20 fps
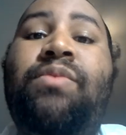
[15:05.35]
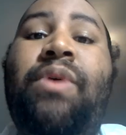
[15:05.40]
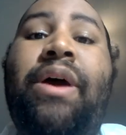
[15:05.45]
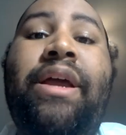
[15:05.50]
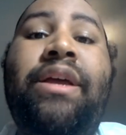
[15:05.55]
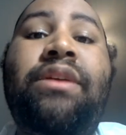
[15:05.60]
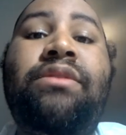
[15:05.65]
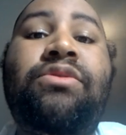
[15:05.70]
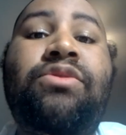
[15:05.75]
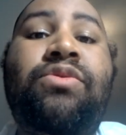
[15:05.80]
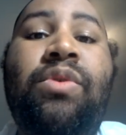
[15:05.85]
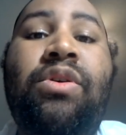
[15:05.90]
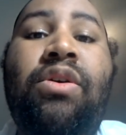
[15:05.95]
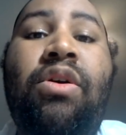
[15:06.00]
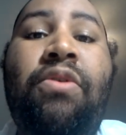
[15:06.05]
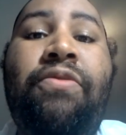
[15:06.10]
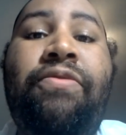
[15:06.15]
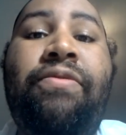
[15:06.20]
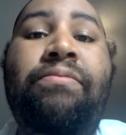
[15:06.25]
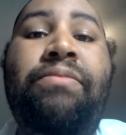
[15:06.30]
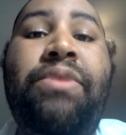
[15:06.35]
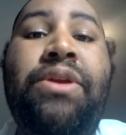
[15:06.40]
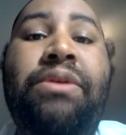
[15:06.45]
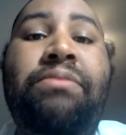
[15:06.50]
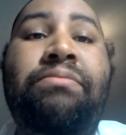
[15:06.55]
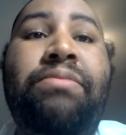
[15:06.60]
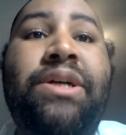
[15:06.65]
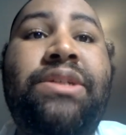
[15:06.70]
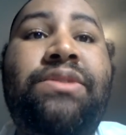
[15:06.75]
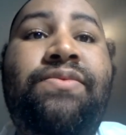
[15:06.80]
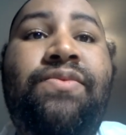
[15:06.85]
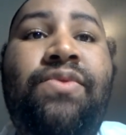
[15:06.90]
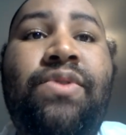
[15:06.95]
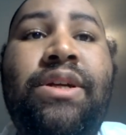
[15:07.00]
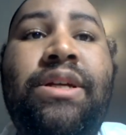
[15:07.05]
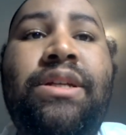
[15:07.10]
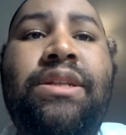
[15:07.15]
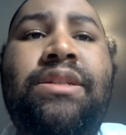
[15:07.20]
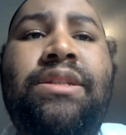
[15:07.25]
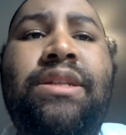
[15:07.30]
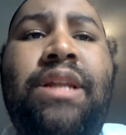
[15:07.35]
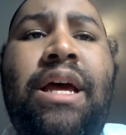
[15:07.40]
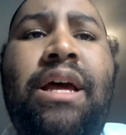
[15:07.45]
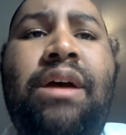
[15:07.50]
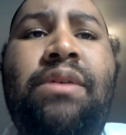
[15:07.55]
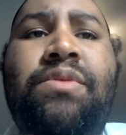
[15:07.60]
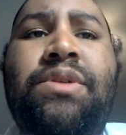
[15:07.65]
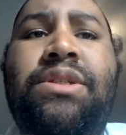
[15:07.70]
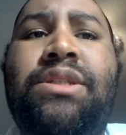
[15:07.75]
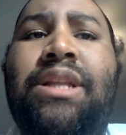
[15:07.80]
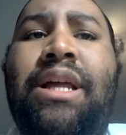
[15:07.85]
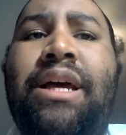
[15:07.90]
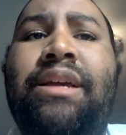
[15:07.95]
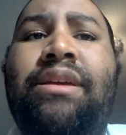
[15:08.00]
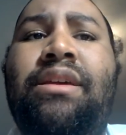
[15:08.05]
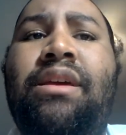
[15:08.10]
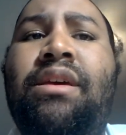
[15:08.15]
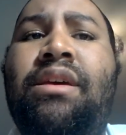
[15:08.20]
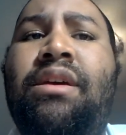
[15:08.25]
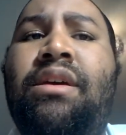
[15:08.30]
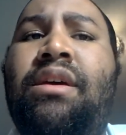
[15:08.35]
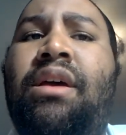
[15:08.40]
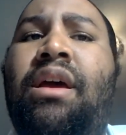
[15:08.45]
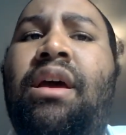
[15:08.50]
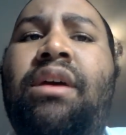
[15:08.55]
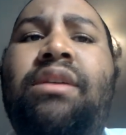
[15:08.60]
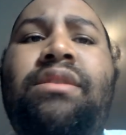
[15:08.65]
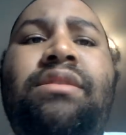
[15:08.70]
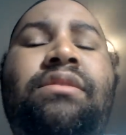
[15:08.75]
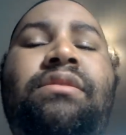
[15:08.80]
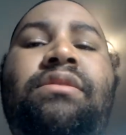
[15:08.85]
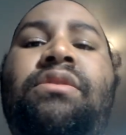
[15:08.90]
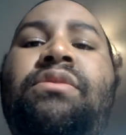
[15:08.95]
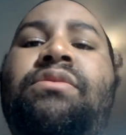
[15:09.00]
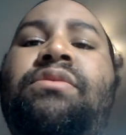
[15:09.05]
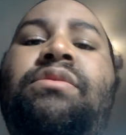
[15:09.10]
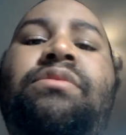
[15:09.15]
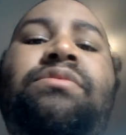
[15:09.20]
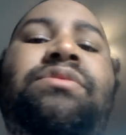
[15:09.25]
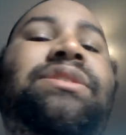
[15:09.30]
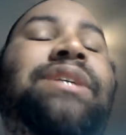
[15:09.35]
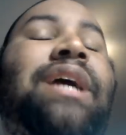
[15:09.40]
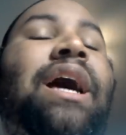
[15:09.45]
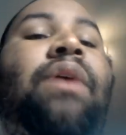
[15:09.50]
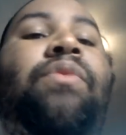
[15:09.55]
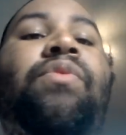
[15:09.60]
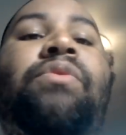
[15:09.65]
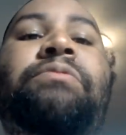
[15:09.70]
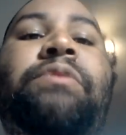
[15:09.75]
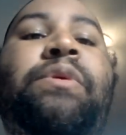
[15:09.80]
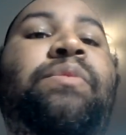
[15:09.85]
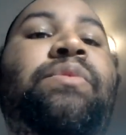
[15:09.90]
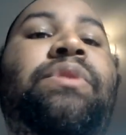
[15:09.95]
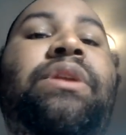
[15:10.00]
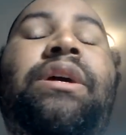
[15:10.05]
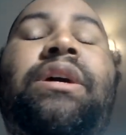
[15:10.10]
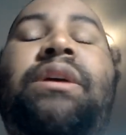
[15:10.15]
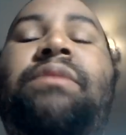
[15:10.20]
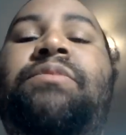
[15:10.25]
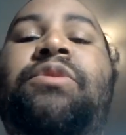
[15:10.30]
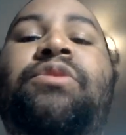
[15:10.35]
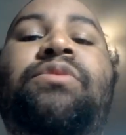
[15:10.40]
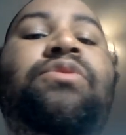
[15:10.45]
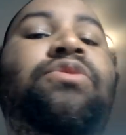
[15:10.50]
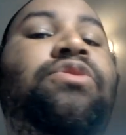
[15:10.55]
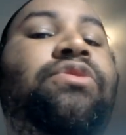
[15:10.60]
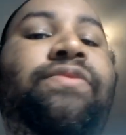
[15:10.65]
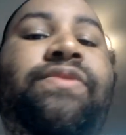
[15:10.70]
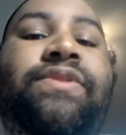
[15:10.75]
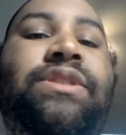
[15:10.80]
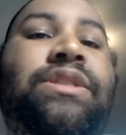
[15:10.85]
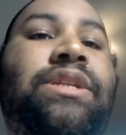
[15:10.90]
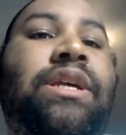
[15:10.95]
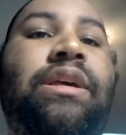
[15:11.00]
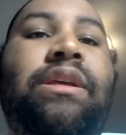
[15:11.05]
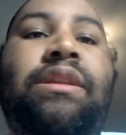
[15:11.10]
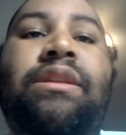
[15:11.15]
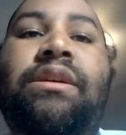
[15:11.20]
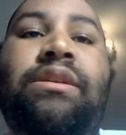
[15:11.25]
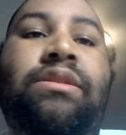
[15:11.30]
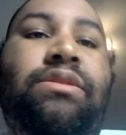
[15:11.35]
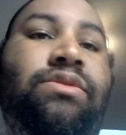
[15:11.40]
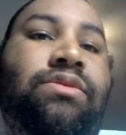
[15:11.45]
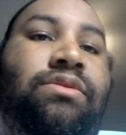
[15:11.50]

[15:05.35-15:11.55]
where angels would go from being best friends, now it's like, hey, you know, you don't side with me when it comes to Lucifer sharing this.